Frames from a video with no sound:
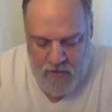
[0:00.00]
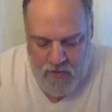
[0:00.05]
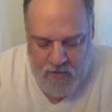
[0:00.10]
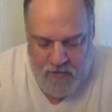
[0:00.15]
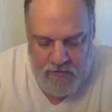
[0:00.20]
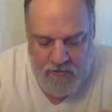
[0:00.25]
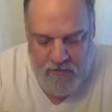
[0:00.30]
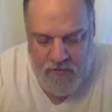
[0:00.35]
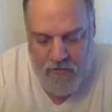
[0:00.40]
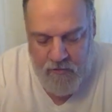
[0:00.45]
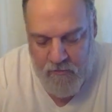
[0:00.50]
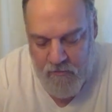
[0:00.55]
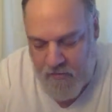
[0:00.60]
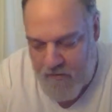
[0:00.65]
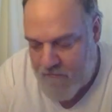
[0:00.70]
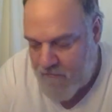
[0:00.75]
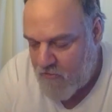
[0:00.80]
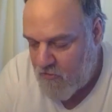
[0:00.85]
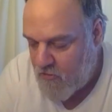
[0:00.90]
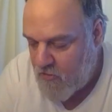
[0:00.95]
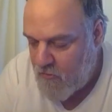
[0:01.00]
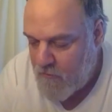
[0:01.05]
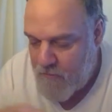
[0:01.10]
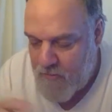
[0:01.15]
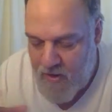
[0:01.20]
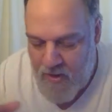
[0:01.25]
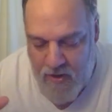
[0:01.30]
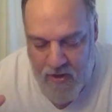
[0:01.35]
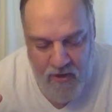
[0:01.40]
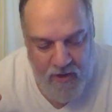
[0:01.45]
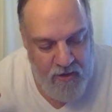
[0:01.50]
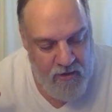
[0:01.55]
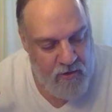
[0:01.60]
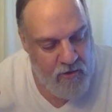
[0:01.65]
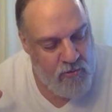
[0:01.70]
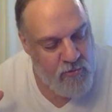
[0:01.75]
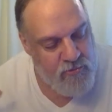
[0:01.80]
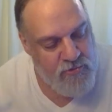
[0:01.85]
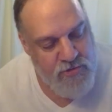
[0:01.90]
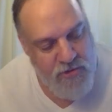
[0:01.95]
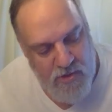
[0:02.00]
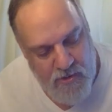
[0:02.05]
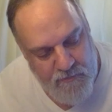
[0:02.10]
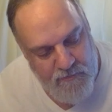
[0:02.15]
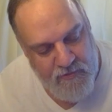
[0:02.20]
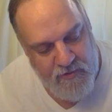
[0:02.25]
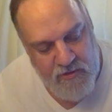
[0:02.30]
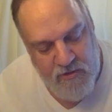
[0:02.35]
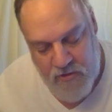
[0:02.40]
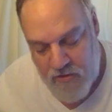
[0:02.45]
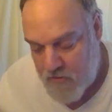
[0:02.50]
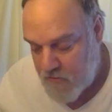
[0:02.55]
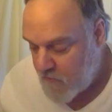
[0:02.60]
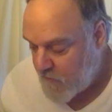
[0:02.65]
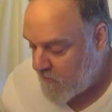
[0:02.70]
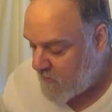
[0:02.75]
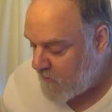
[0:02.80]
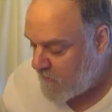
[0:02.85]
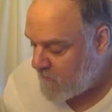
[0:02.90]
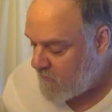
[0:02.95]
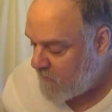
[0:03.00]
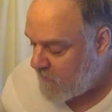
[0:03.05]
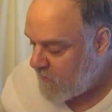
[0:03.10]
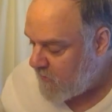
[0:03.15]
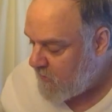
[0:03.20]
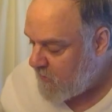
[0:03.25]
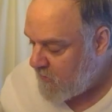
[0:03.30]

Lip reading: And you don't have to go buy a whole trauma kit or nothing.